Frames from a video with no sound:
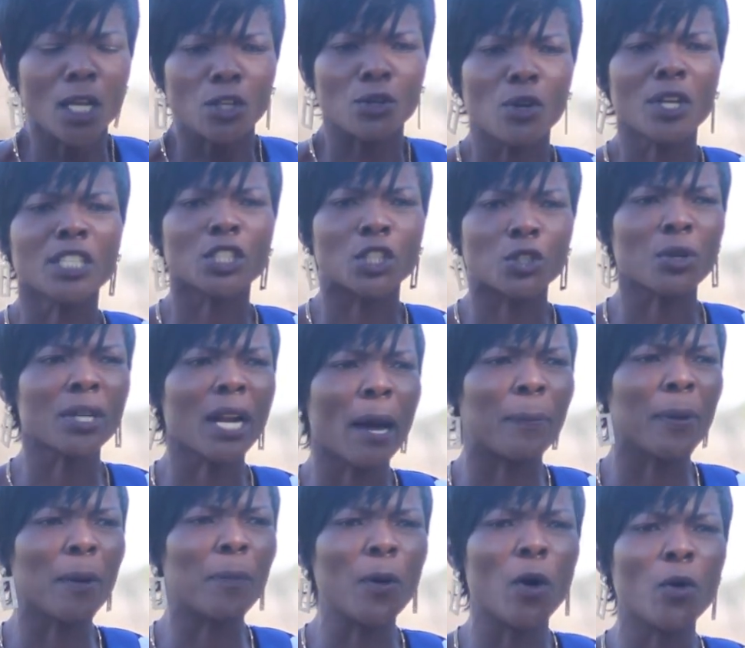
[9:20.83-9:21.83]
No, in
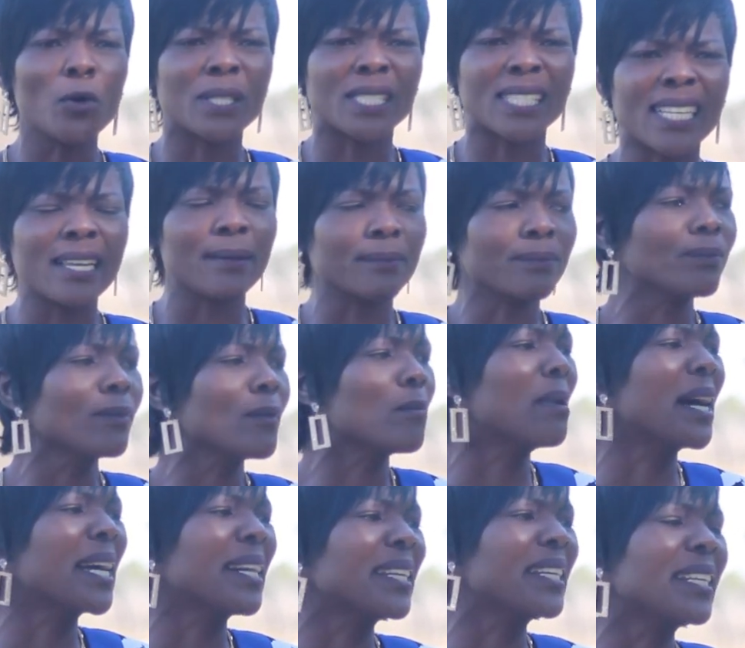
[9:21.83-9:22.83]
Shona, people will say,
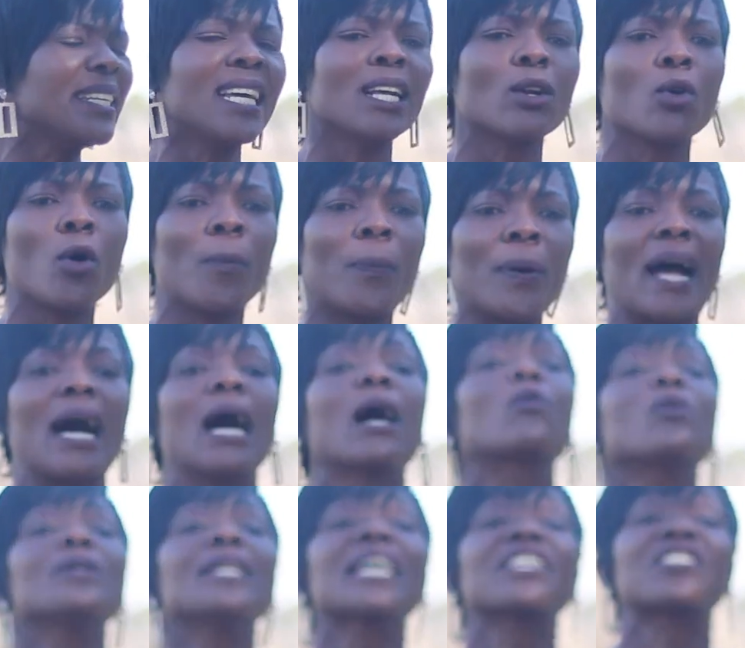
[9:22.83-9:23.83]
Marine Ropa,
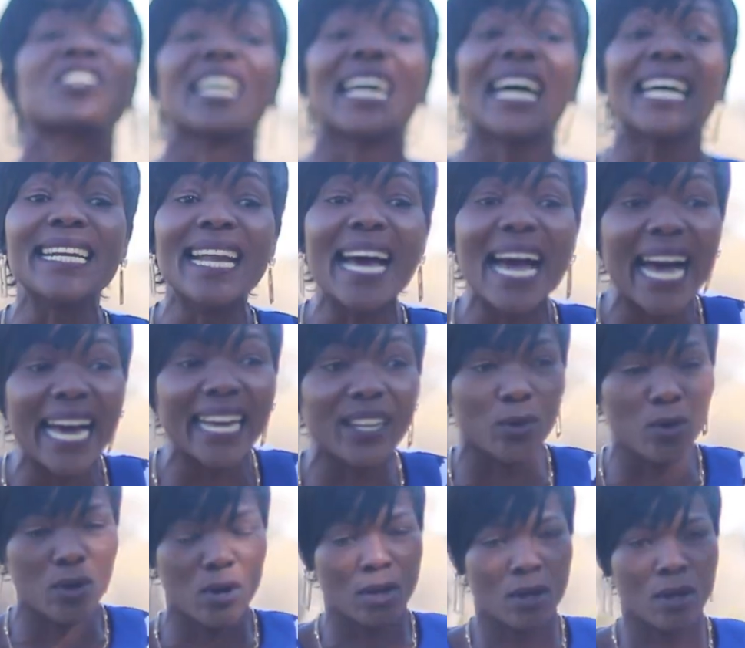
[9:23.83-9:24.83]
akuna
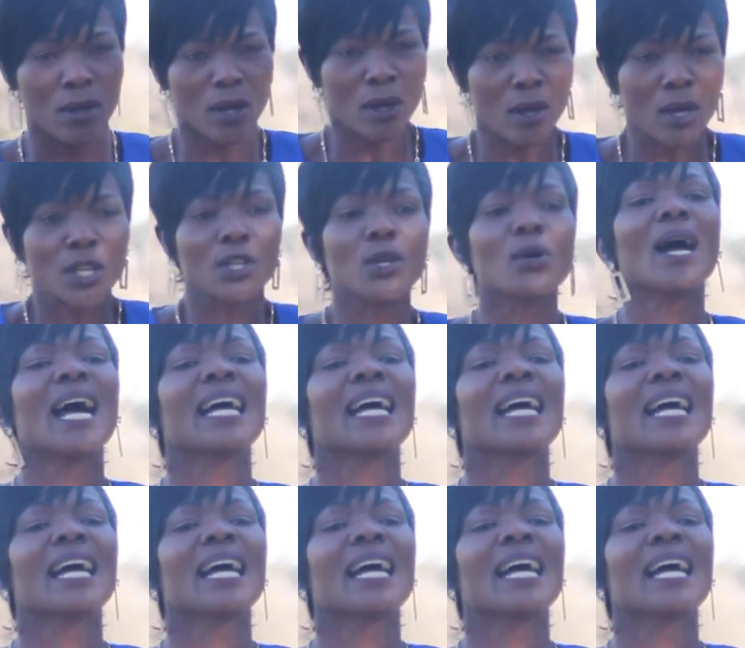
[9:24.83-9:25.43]
zogadaru. You